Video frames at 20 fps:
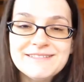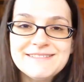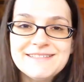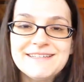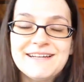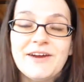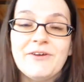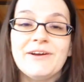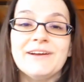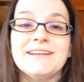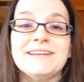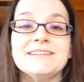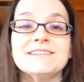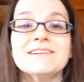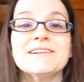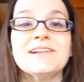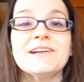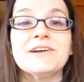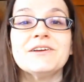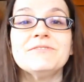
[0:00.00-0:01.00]
And now I need to
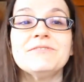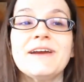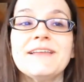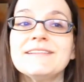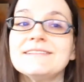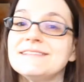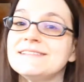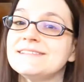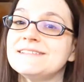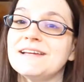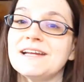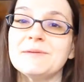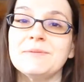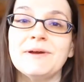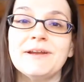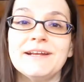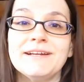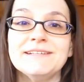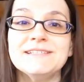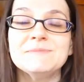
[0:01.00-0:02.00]
clarify this is not about
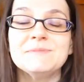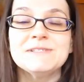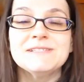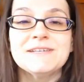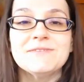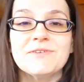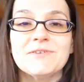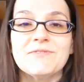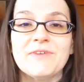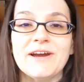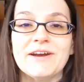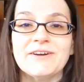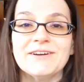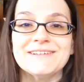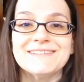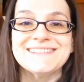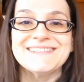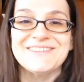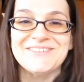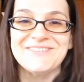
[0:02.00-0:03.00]
any specific
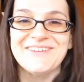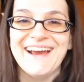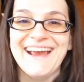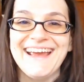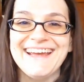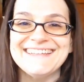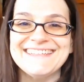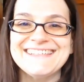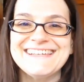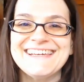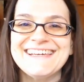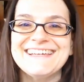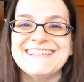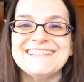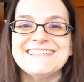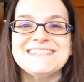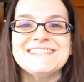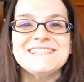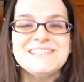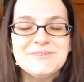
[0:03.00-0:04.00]
virus, all right?
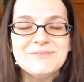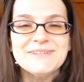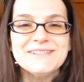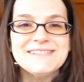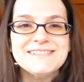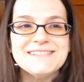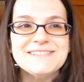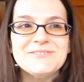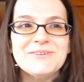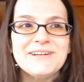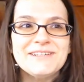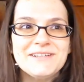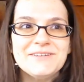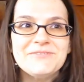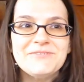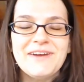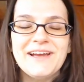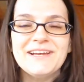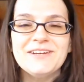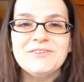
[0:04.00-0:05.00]
She wants to
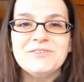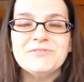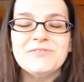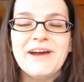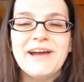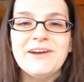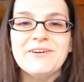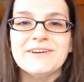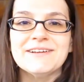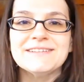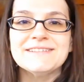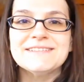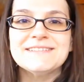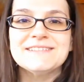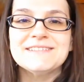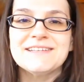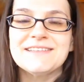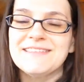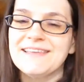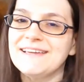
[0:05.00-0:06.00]
identify a new virus.
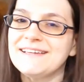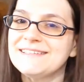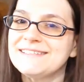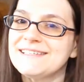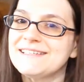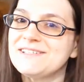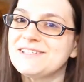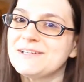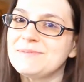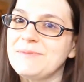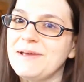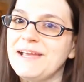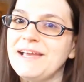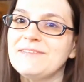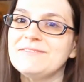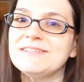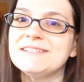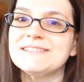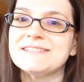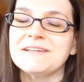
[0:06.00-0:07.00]
She thinks that she may have
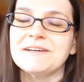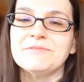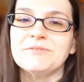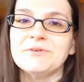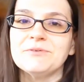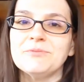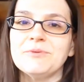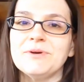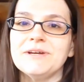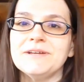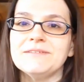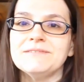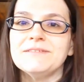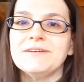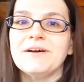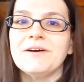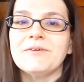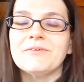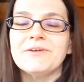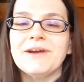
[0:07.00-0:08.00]
discovered one.
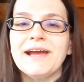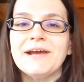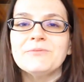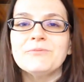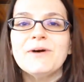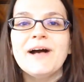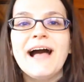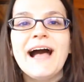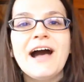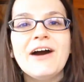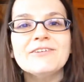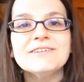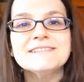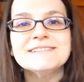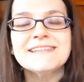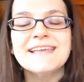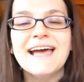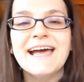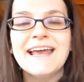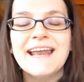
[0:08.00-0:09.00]
All right, well, how does
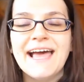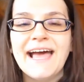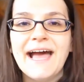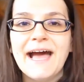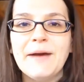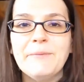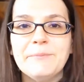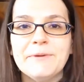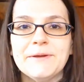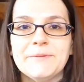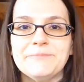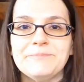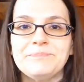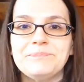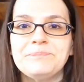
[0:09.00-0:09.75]
that happen?